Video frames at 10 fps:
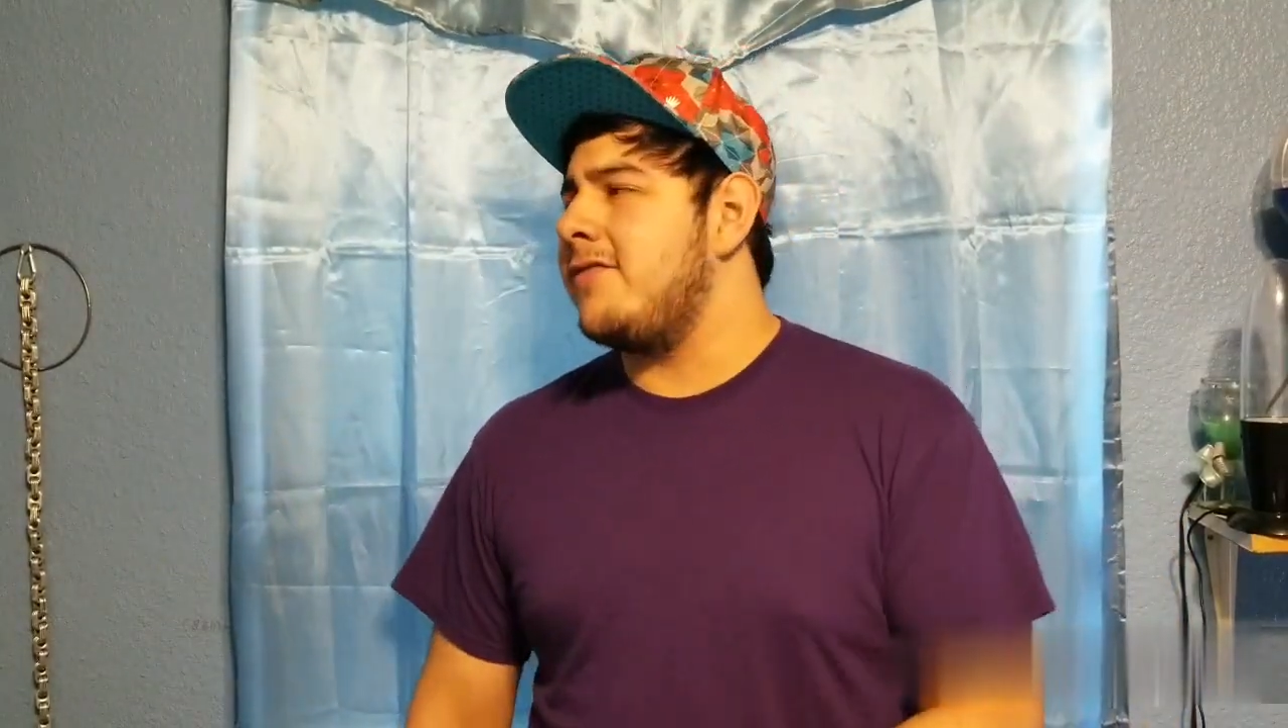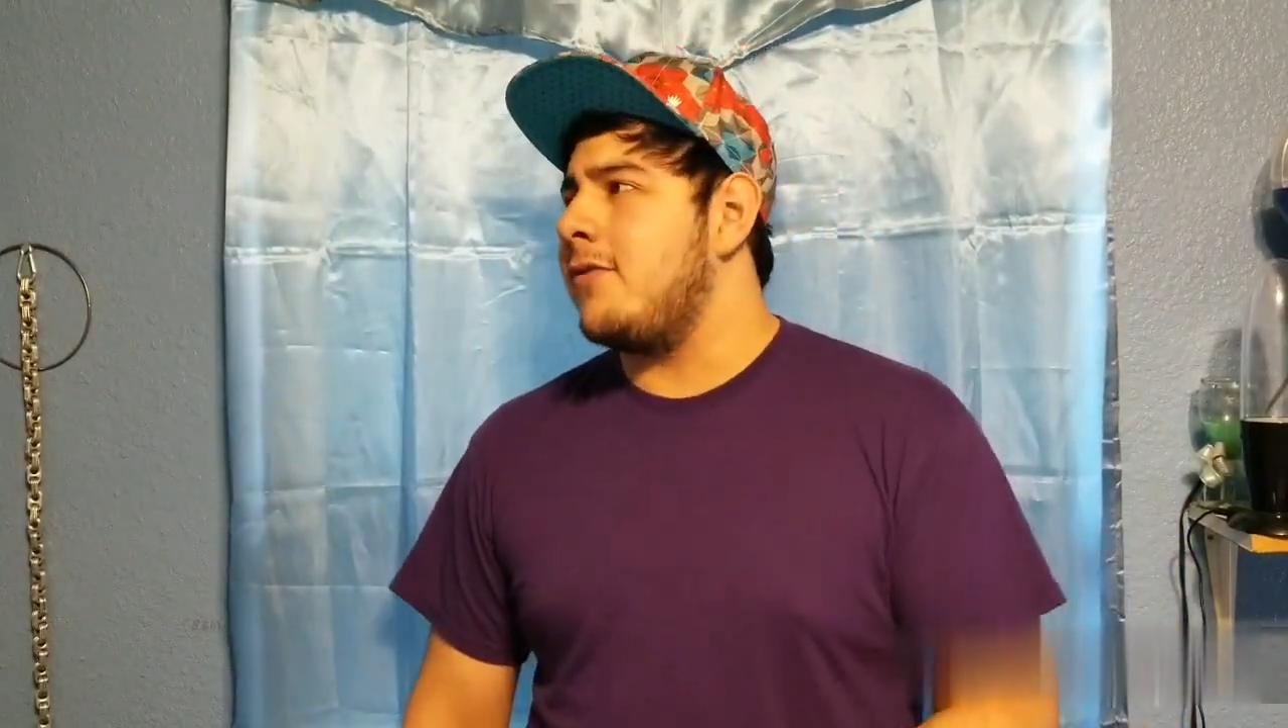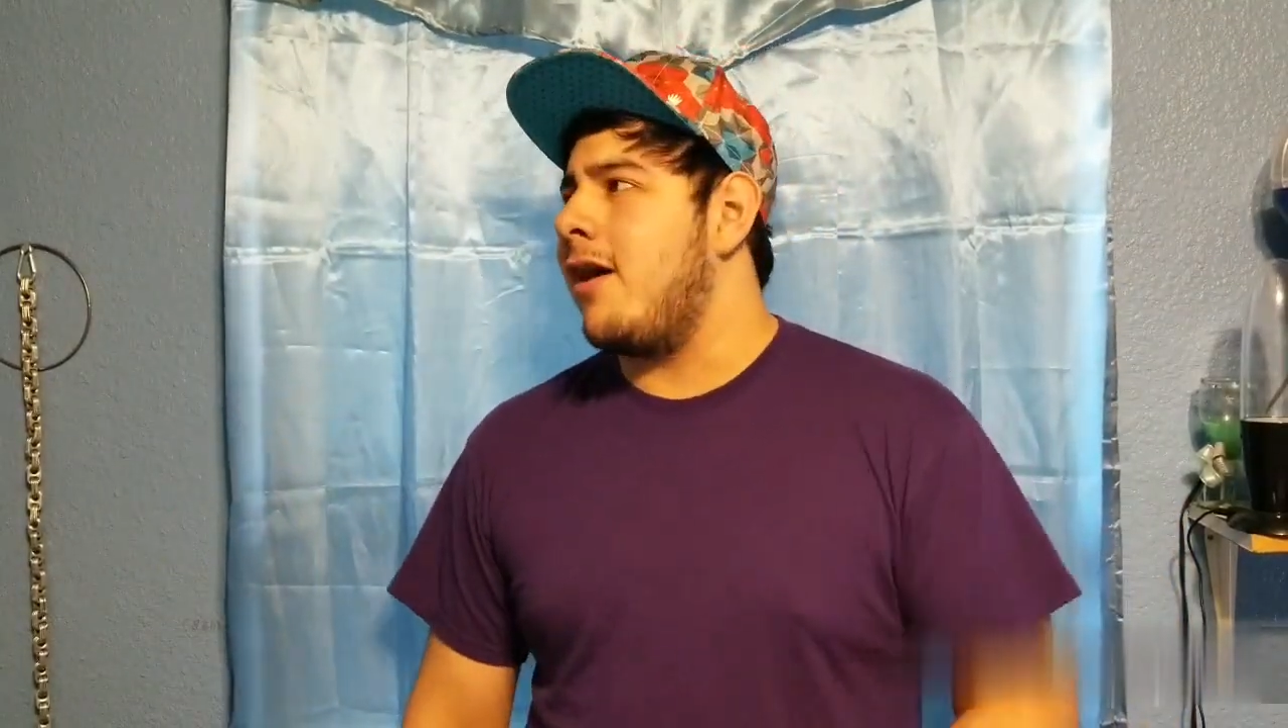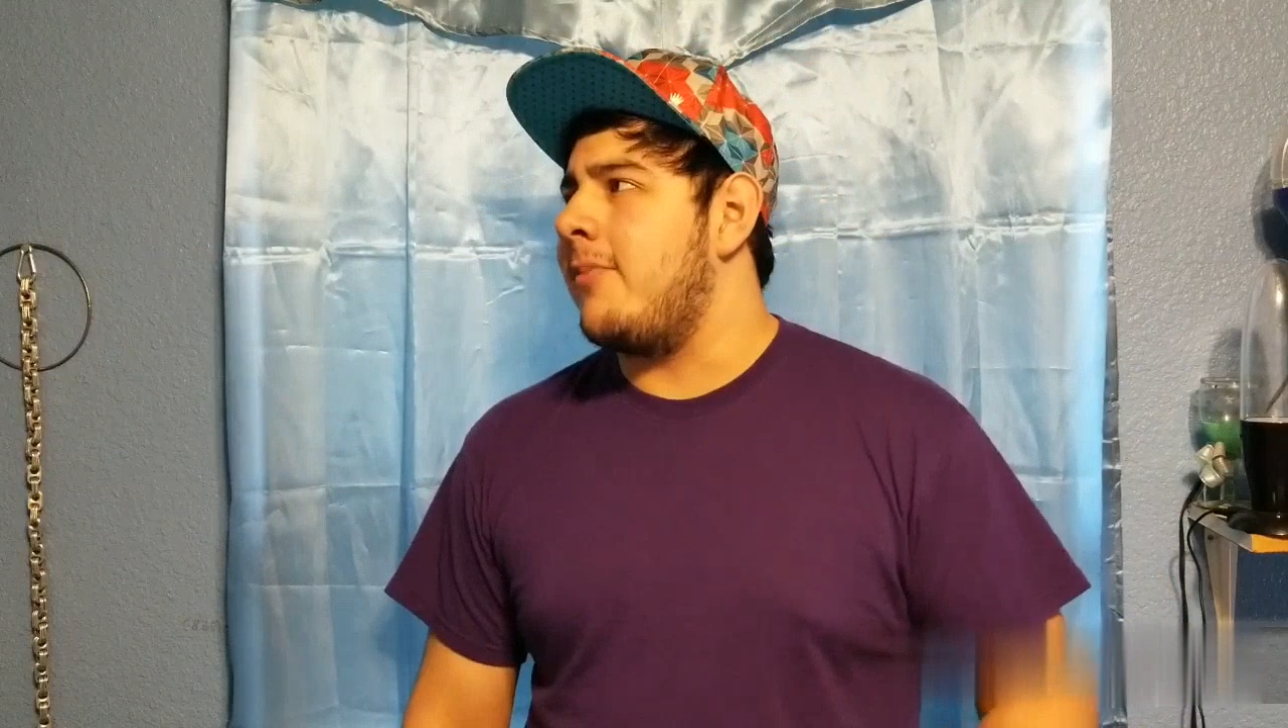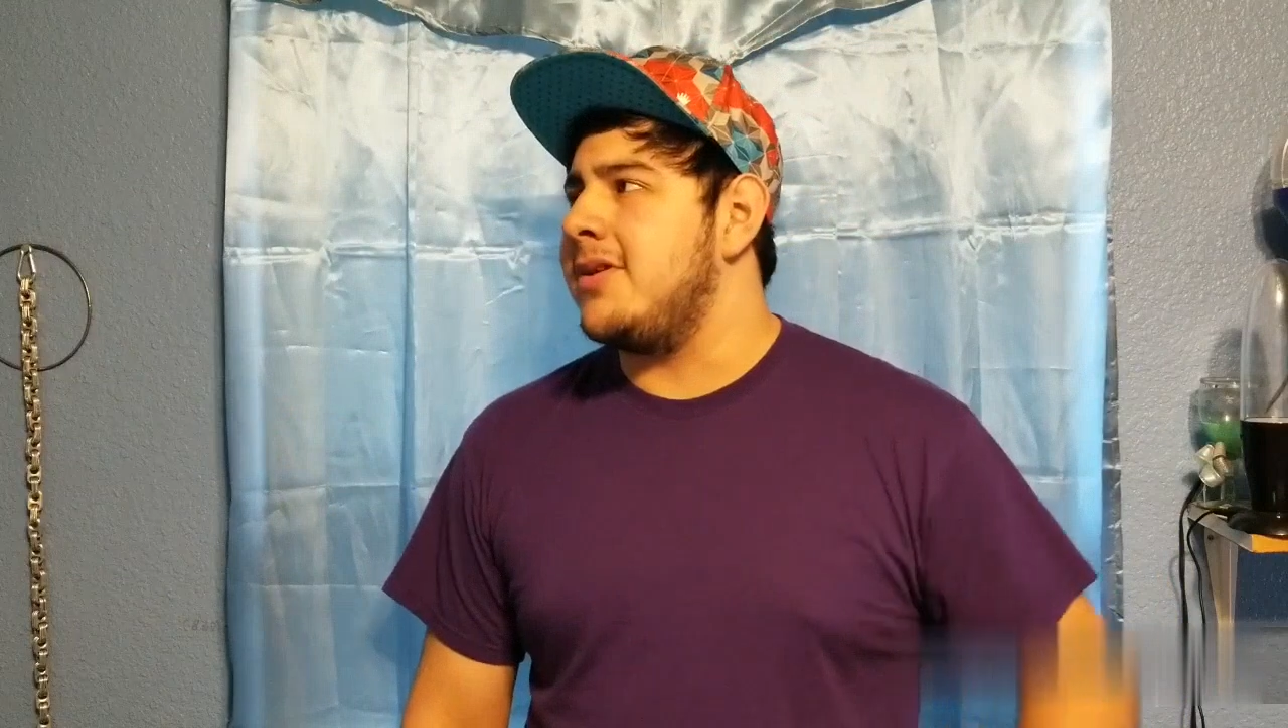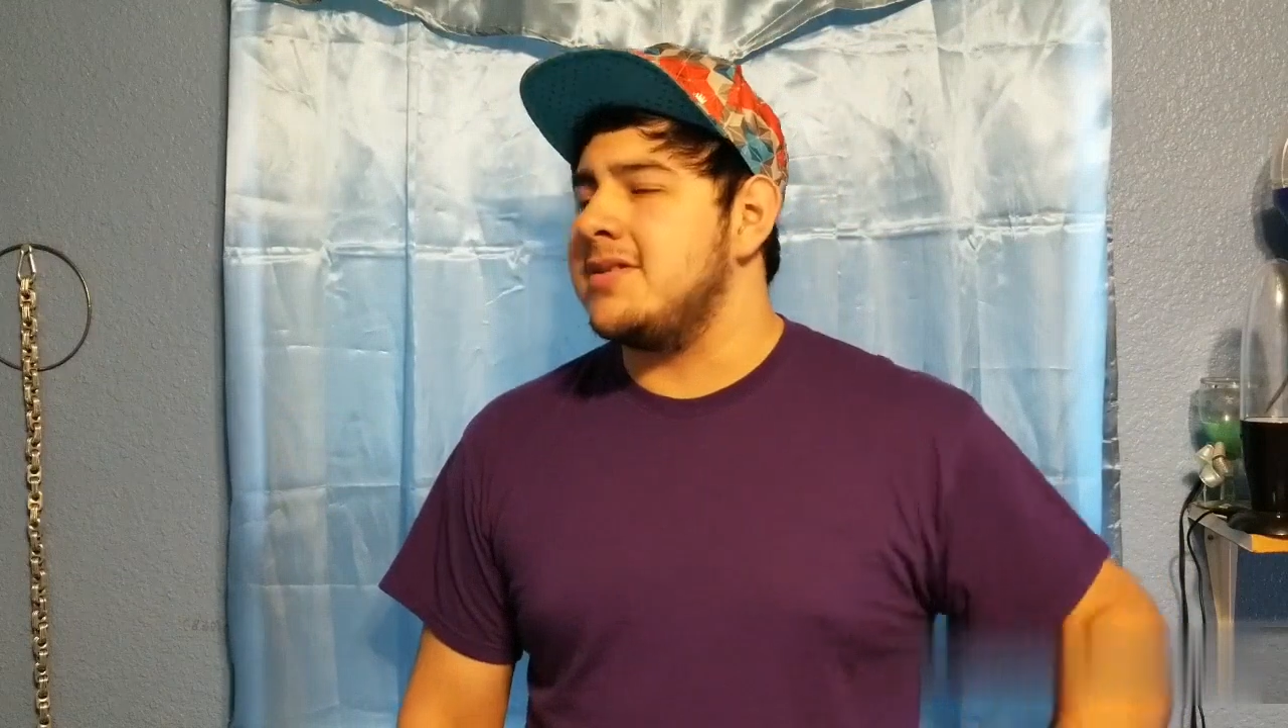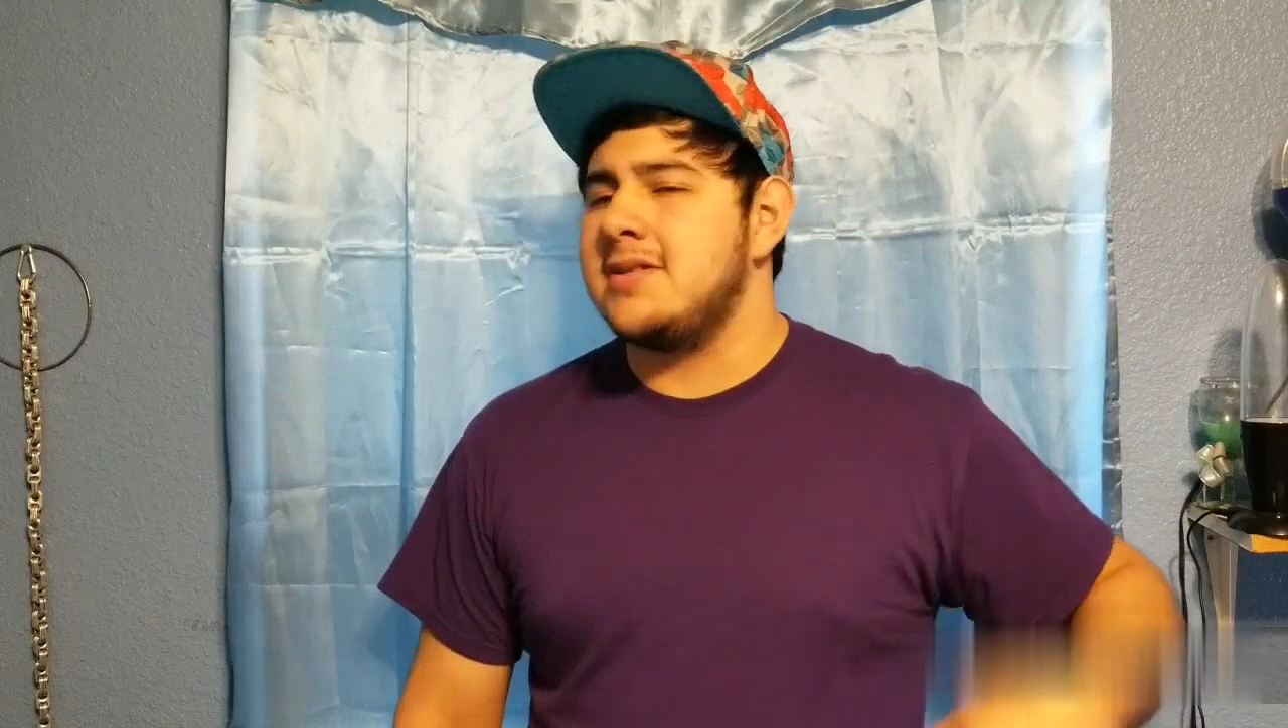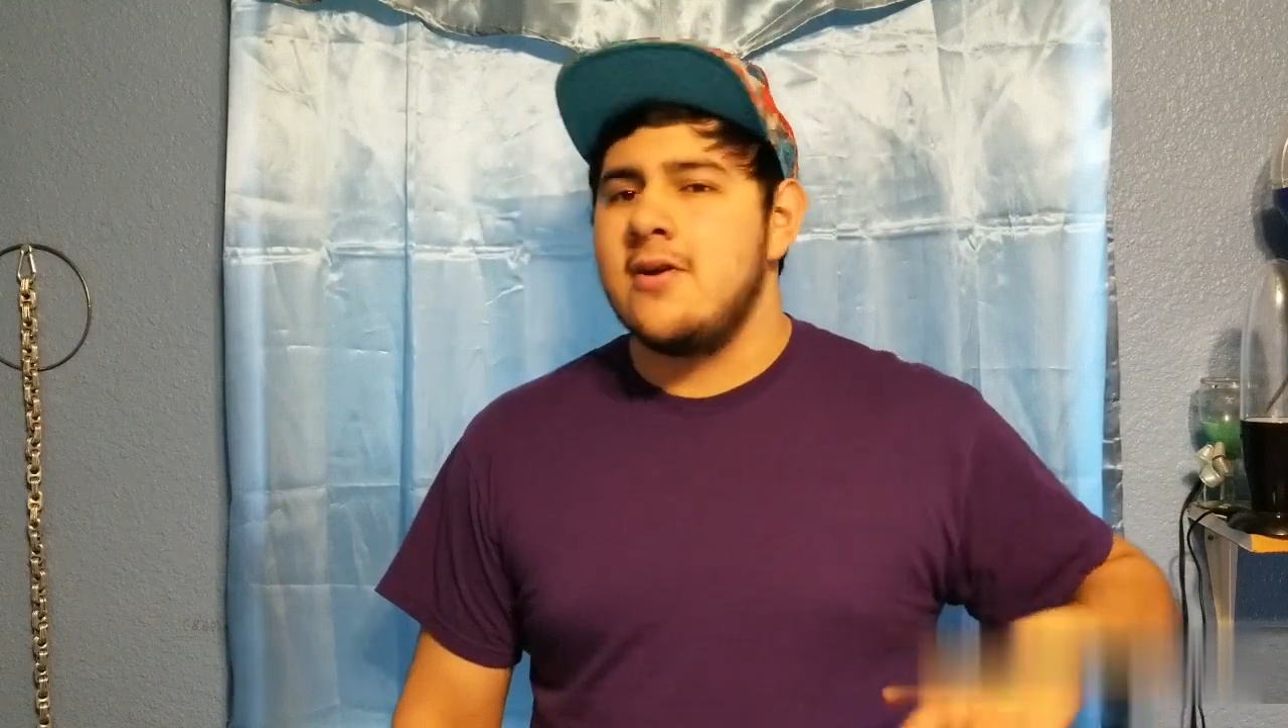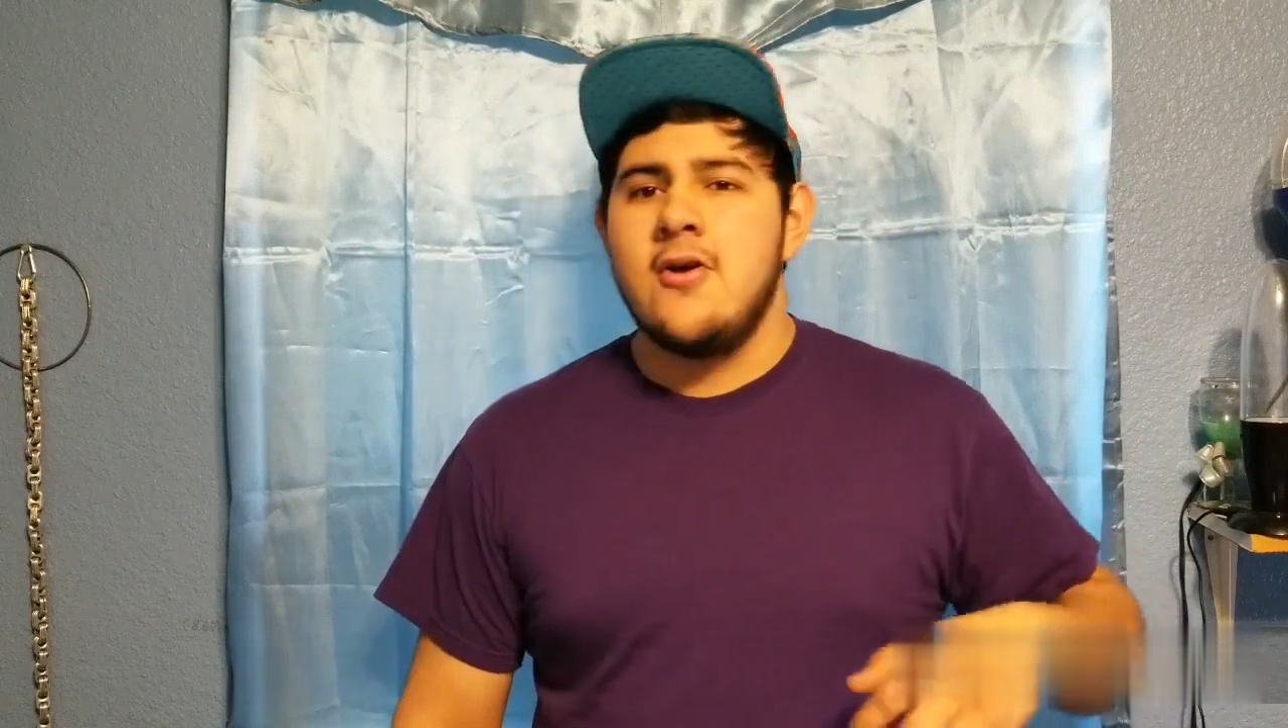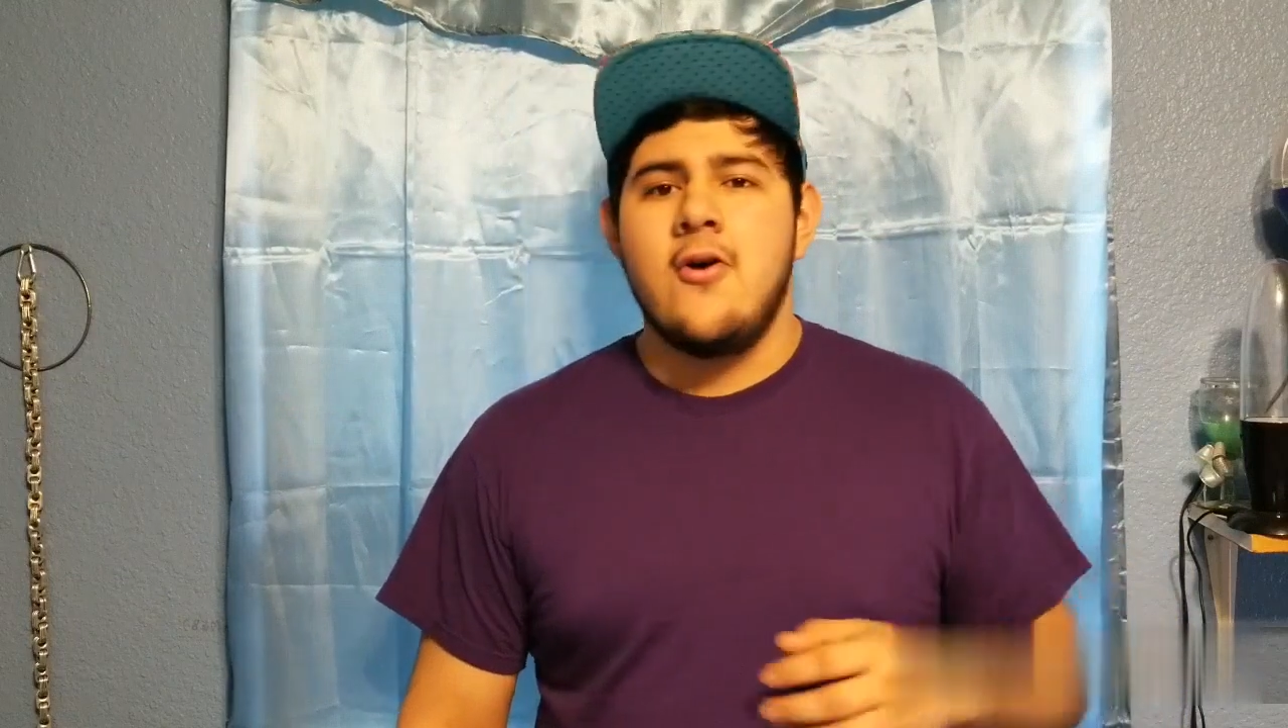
a few hobbies.